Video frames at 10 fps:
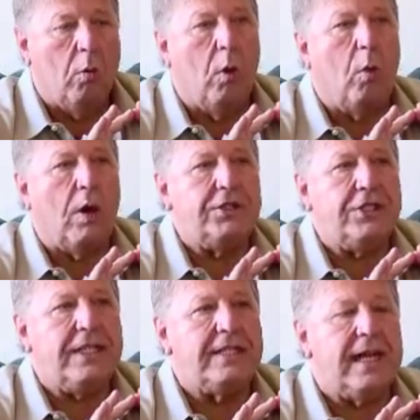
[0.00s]
Well, what
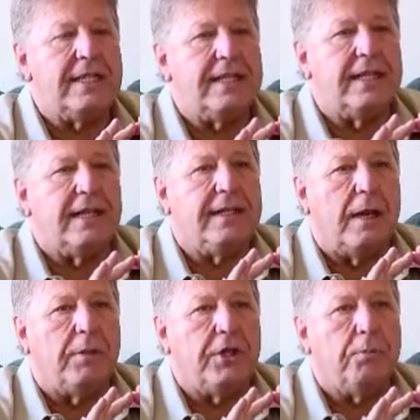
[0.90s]
she says in the
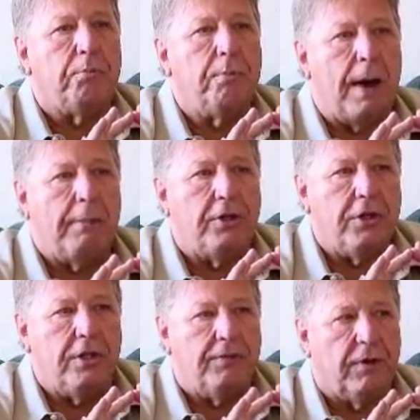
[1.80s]
double bubble
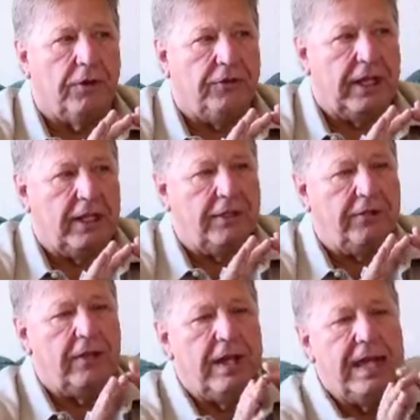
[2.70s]
universe
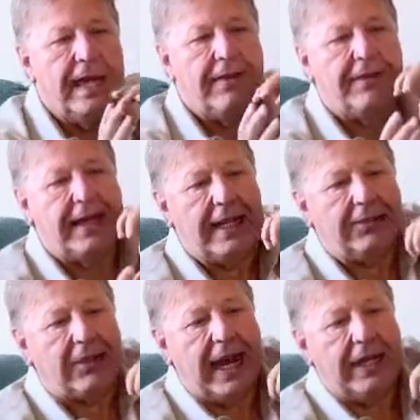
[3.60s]
is that
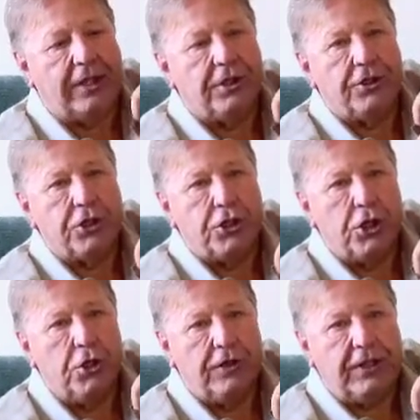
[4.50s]
it's like
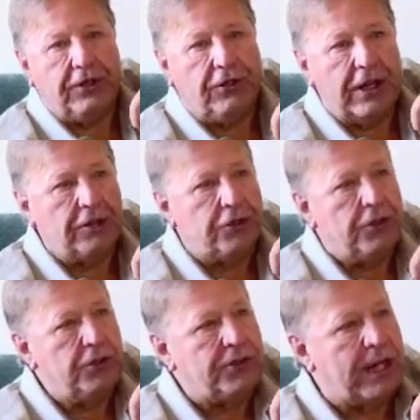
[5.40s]
this is in
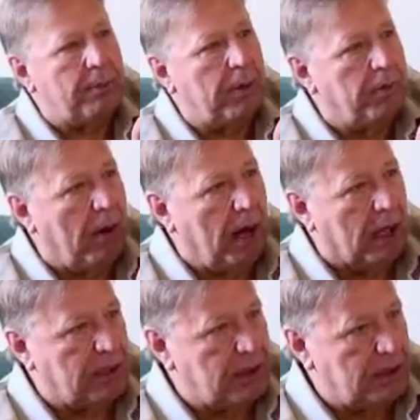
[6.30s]
two separate
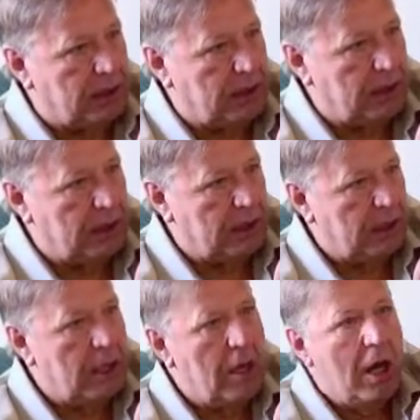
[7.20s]
parts.
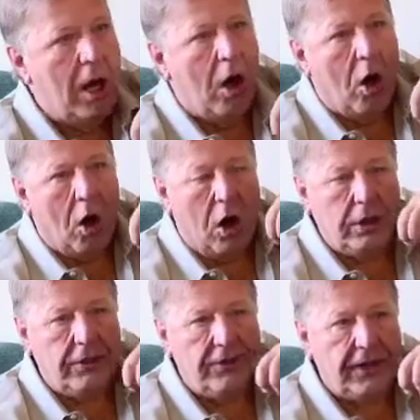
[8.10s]

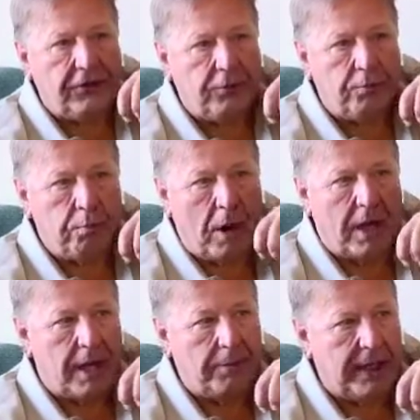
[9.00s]
On this
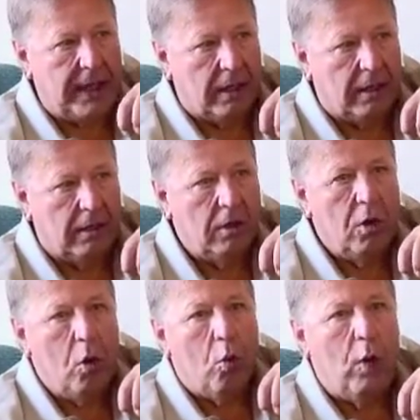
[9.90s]
part up here,
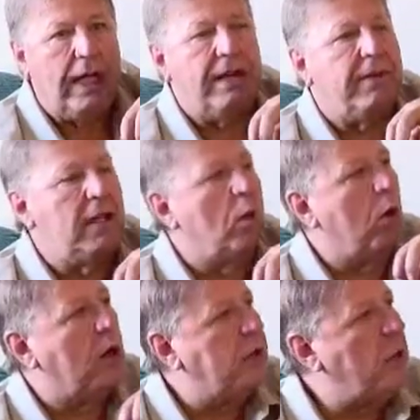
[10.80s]
we live in the
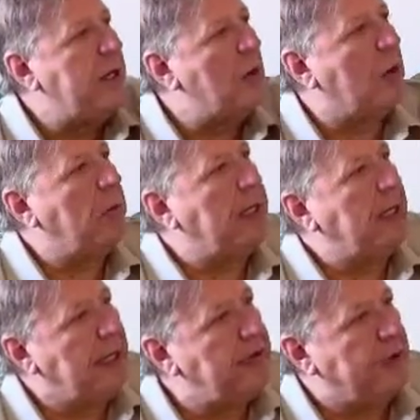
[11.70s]
world that we normally
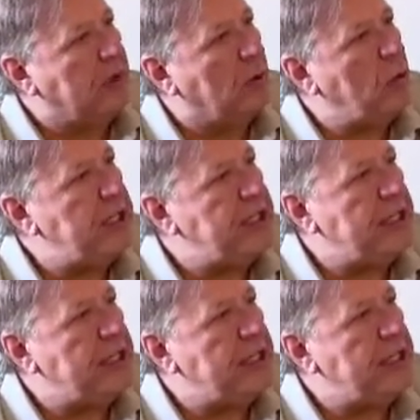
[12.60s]
live in, which